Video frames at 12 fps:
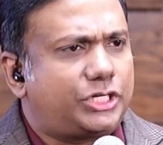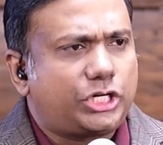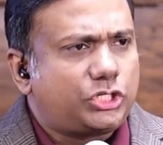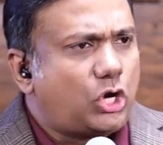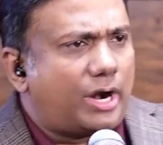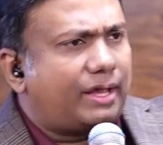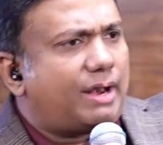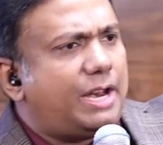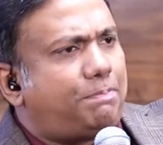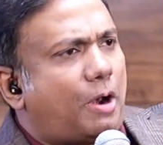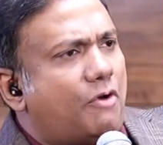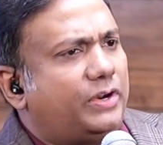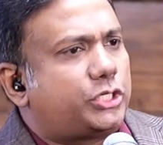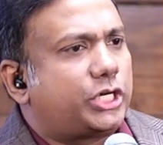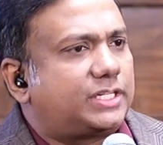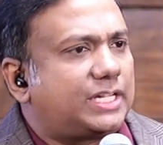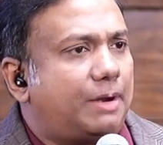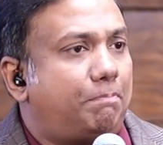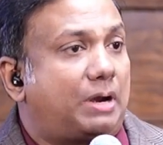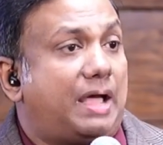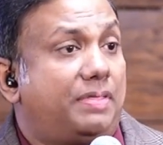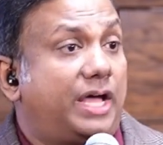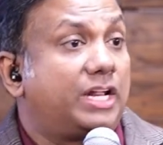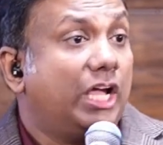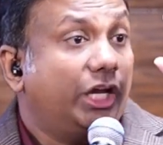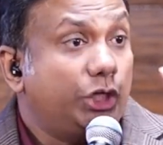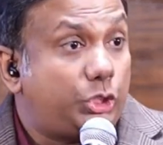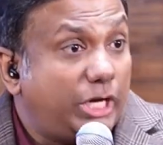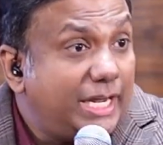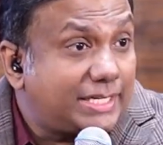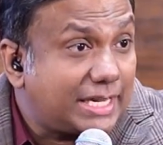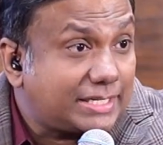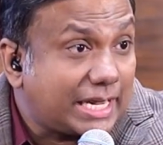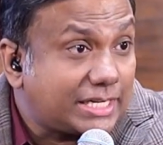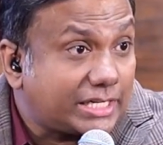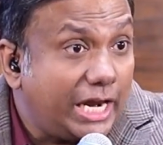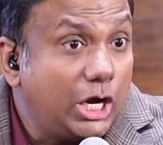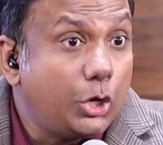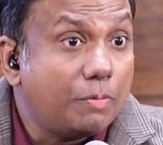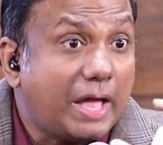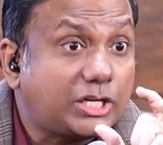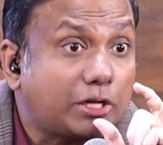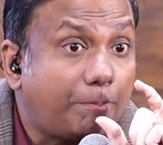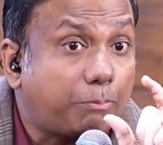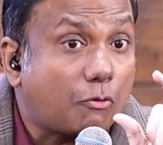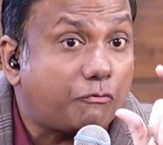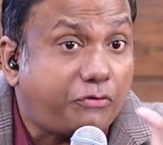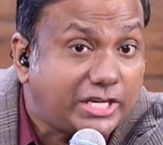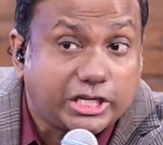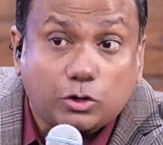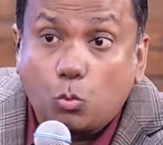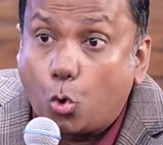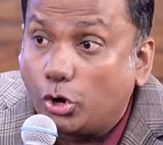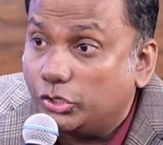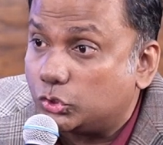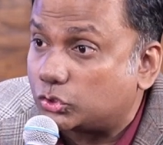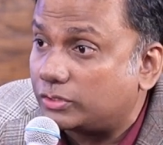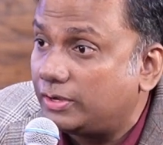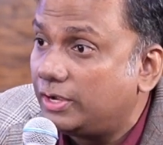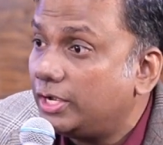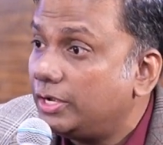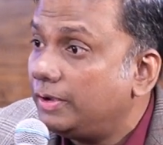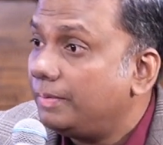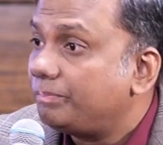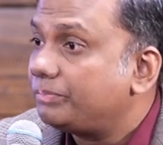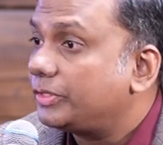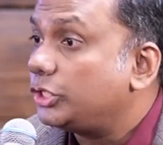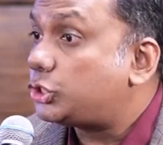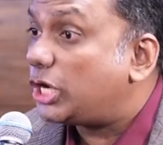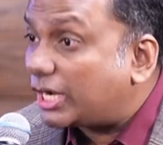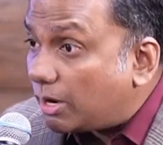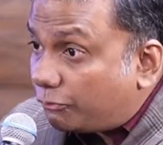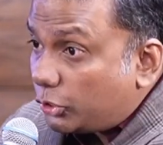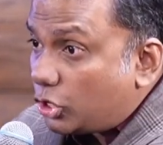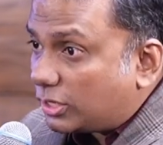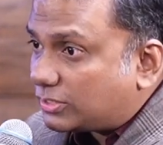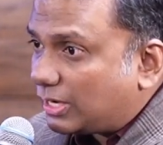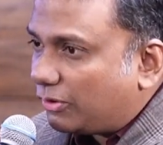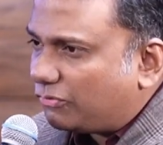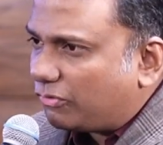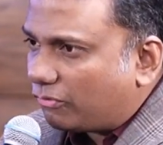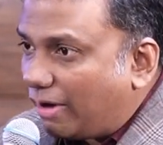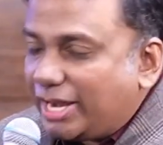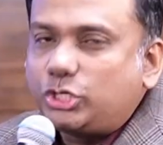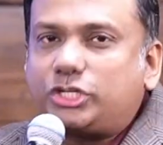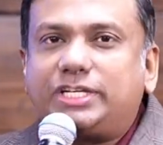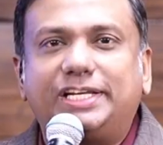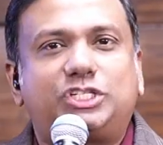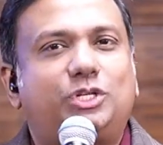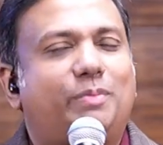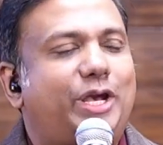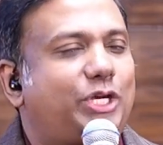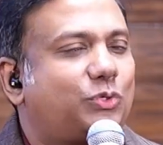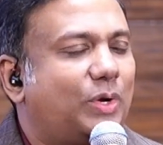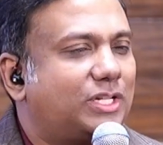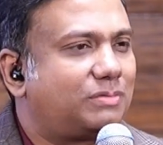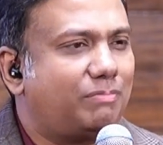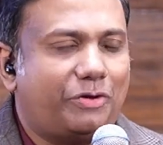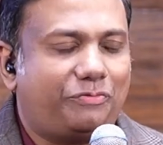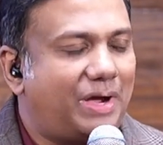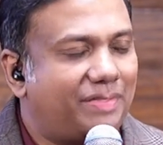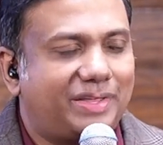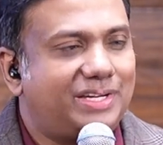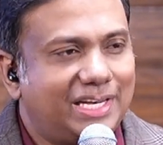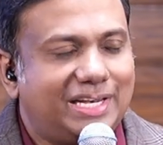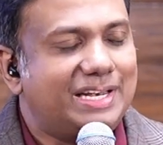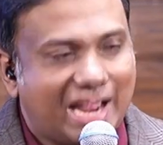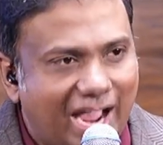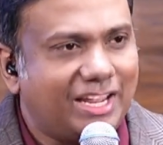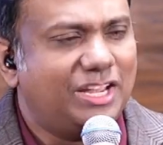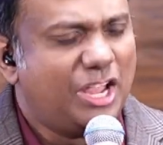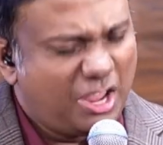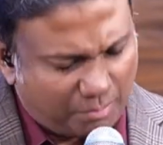She's not a great prophet. She said, "Brother, Jesus has healed you." That's a prophetic voice. Check up for yourself. Write your testimony to us. My father didn't die.